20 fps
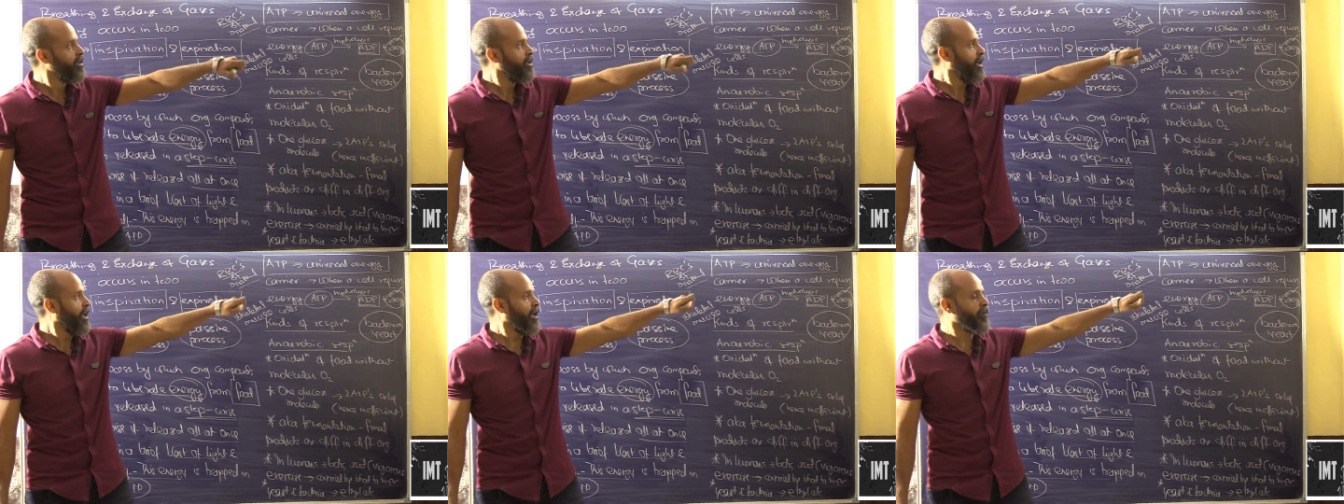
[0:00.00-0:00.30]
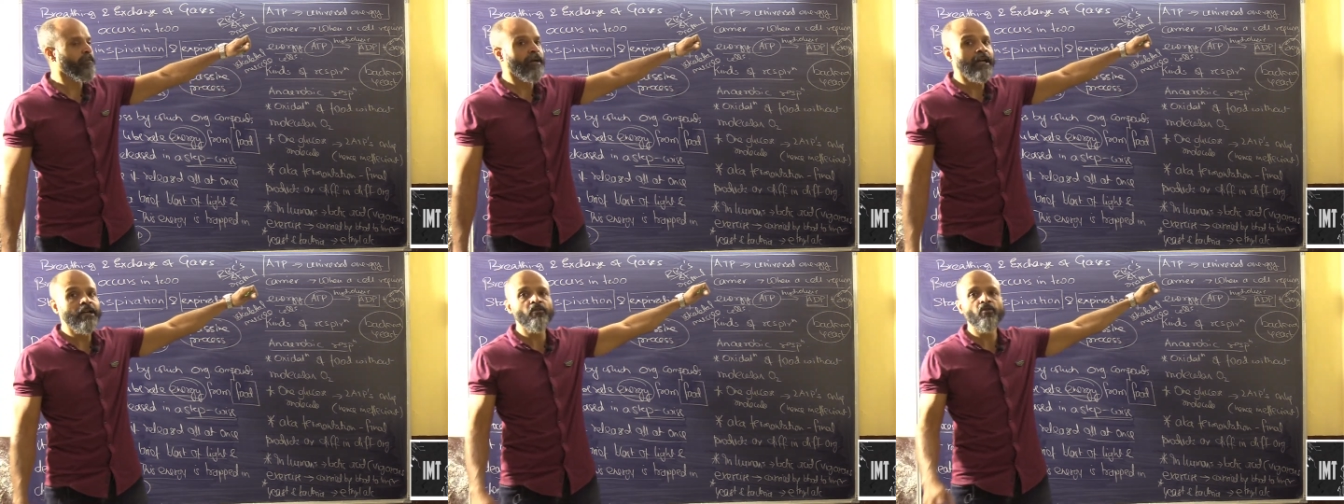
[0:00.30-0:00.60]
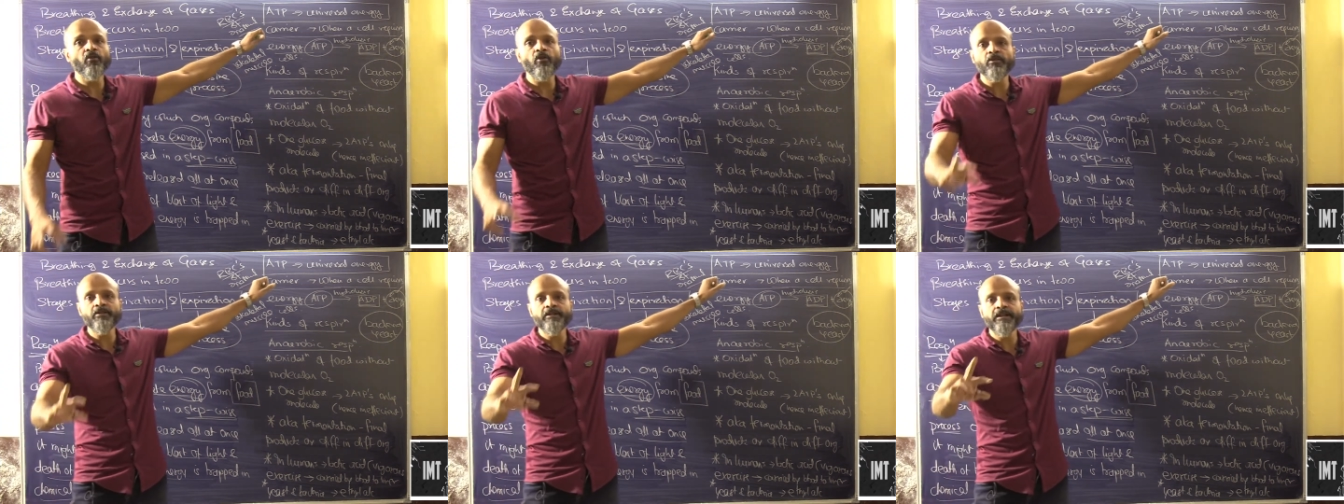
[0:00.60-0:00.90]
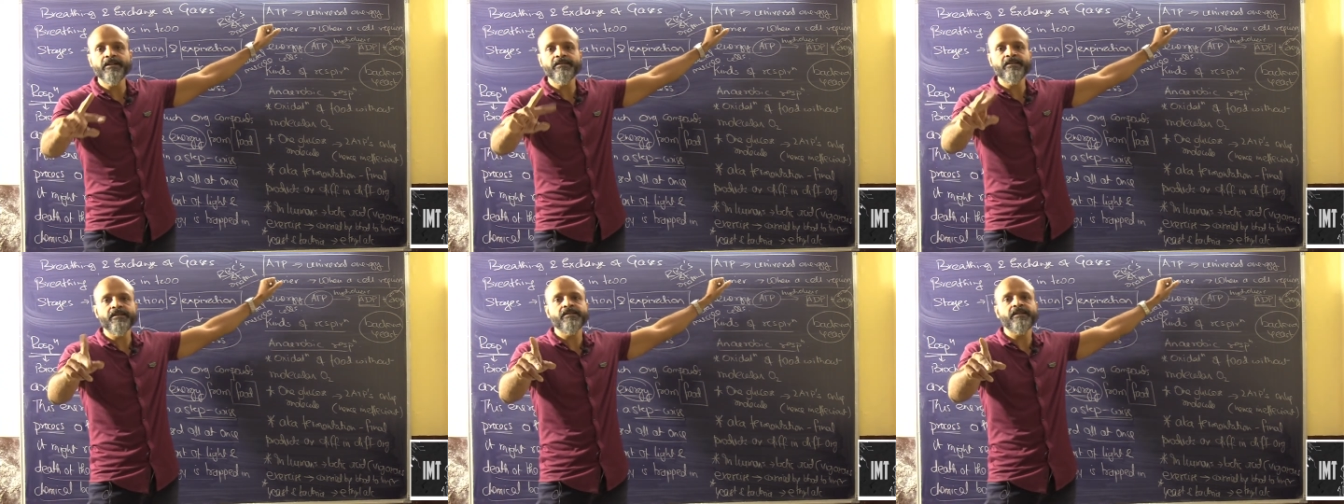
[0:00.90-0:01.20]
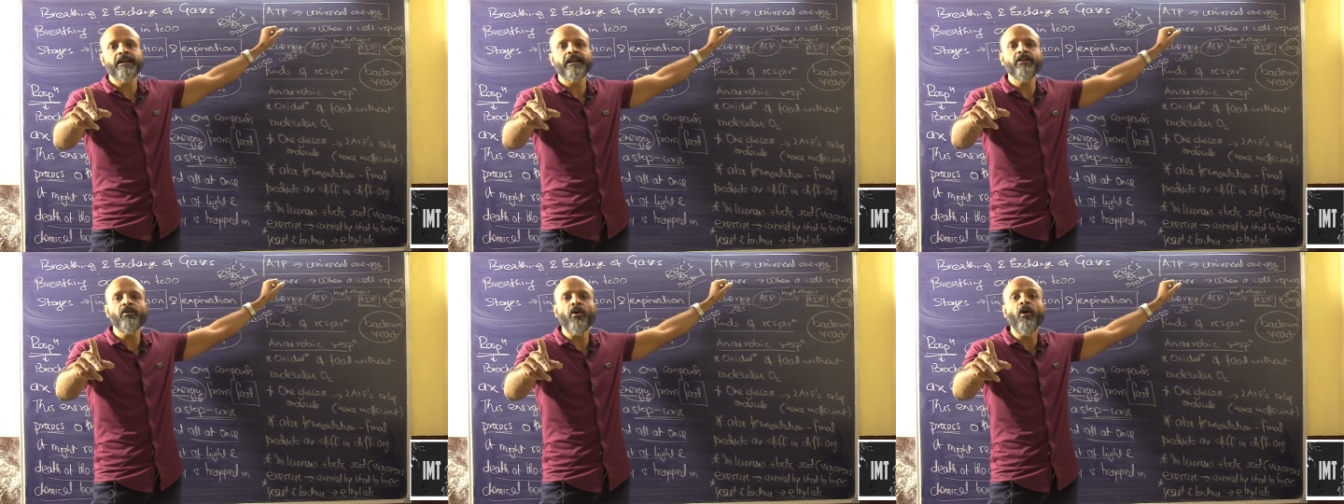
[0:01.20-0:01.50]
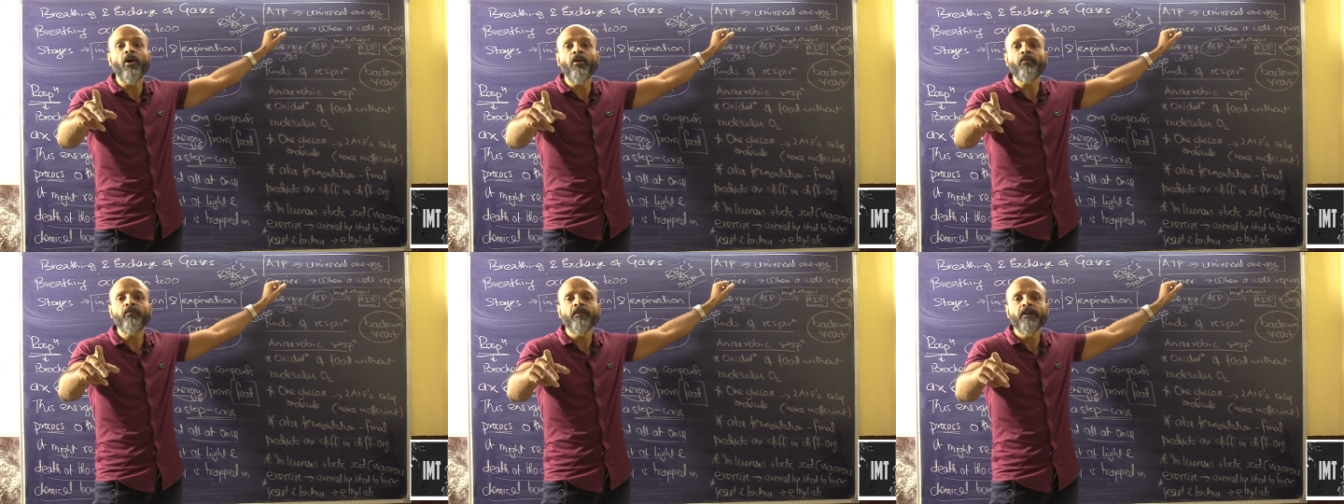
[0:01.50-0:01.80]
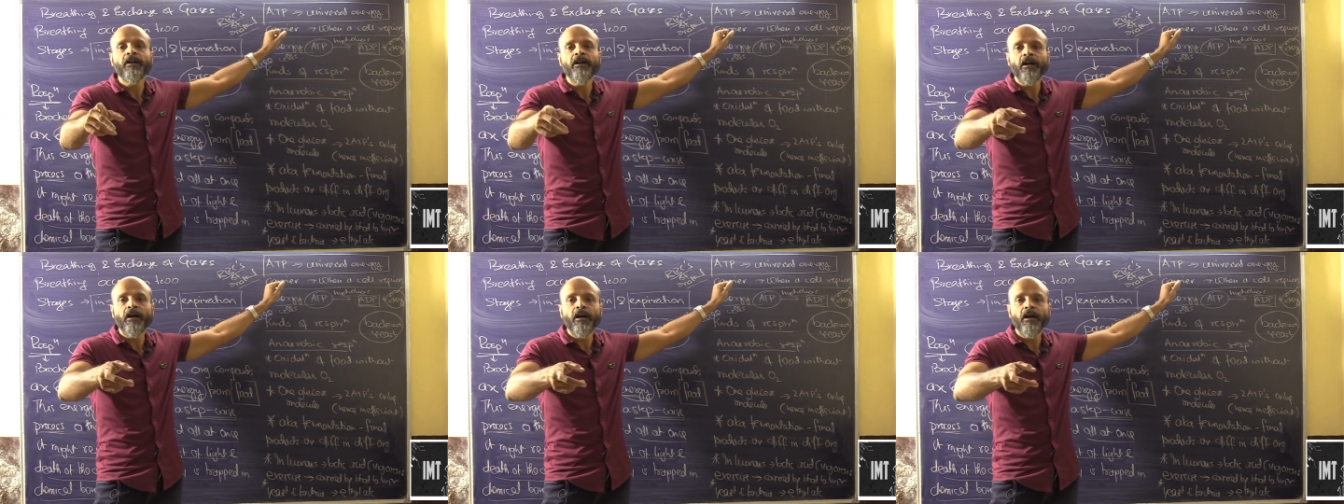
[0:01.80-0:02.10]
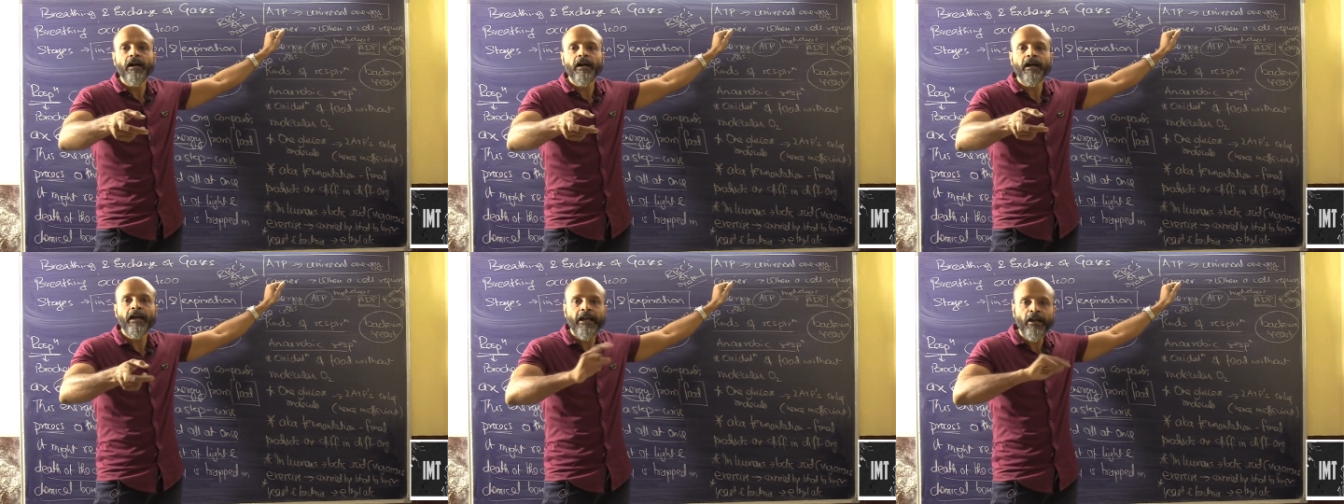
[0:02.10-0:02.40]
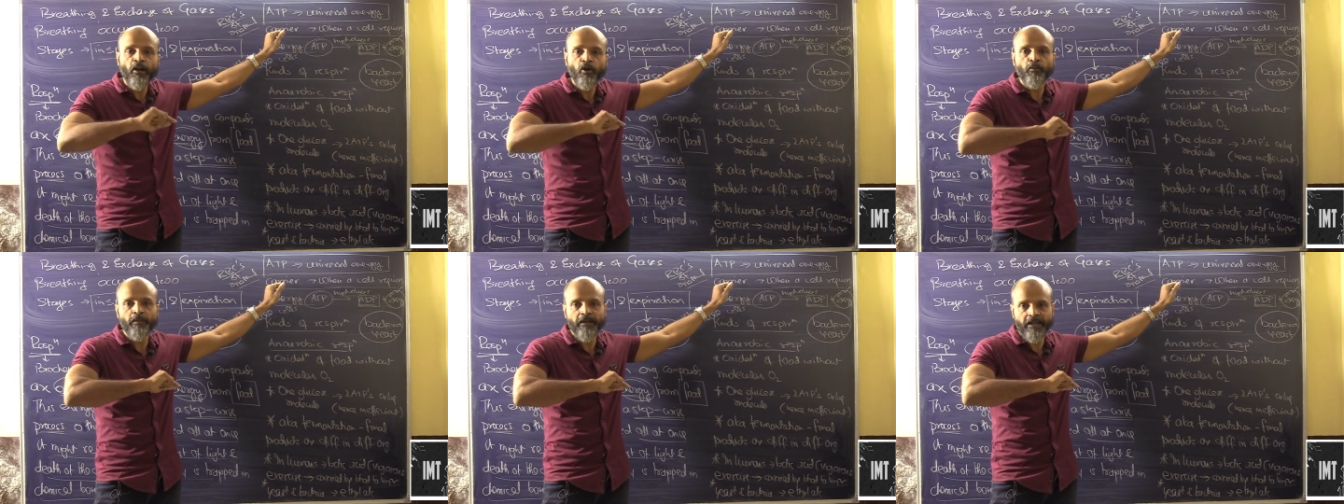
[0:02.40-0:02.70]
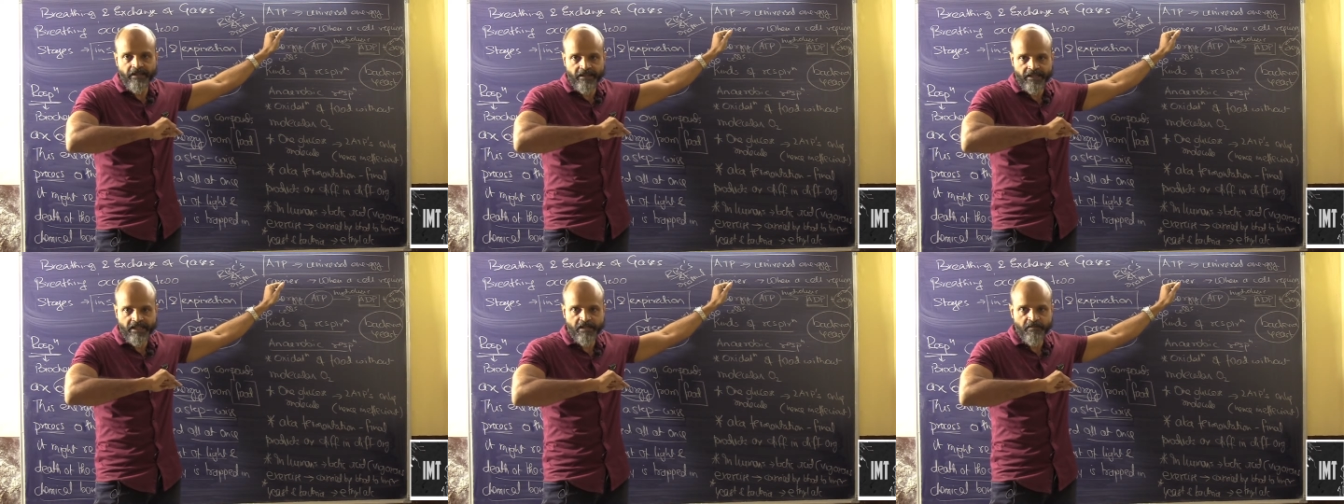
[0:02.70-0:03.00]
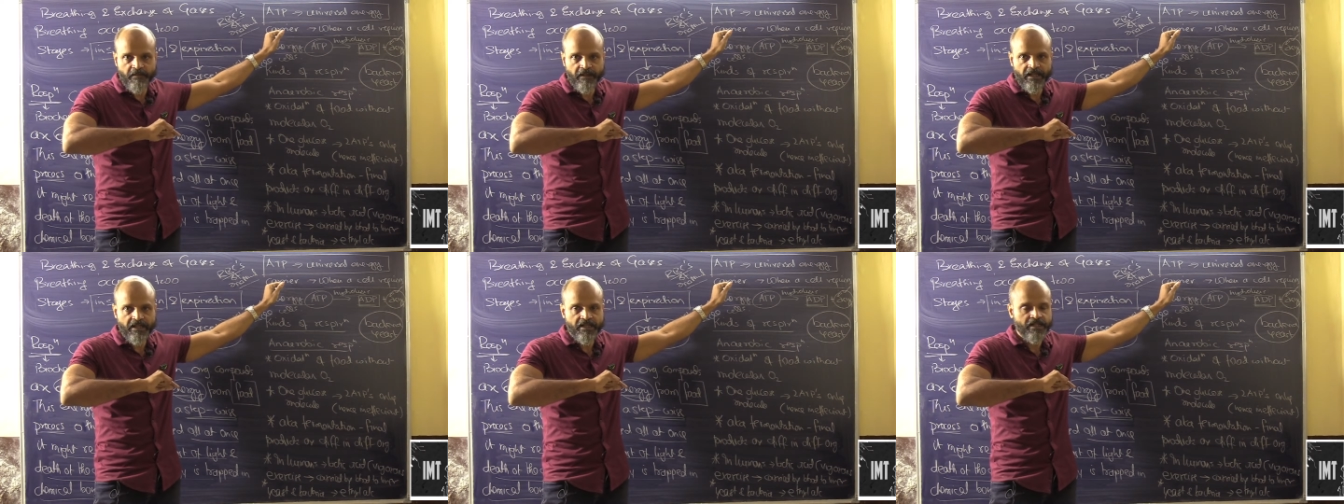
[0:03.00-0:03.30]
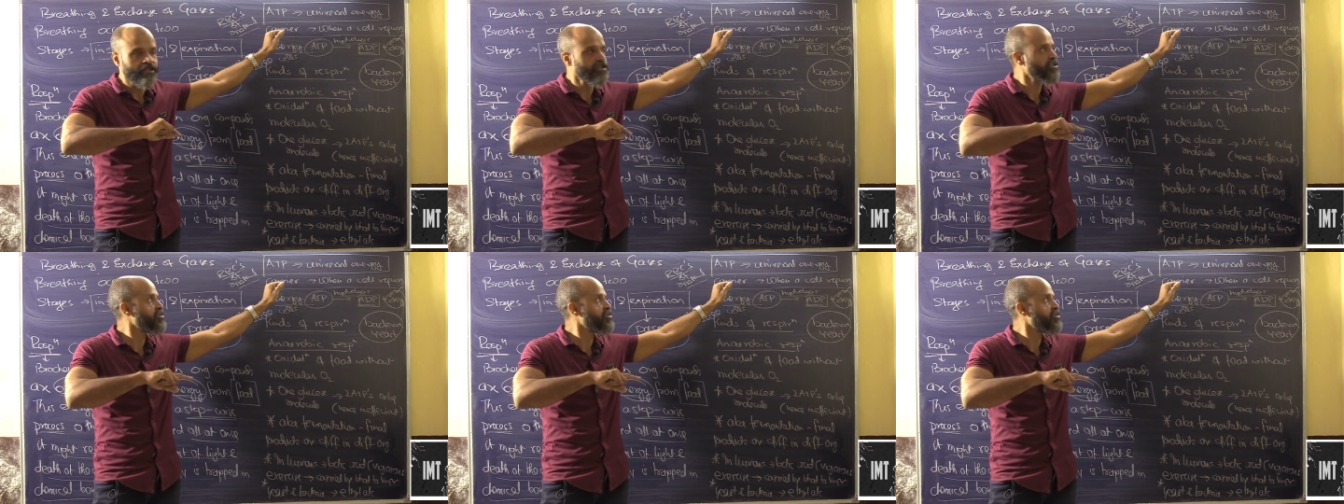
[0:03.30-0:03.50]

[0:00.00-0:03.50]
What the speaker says: and mitochondria is the site of aerobic respiration.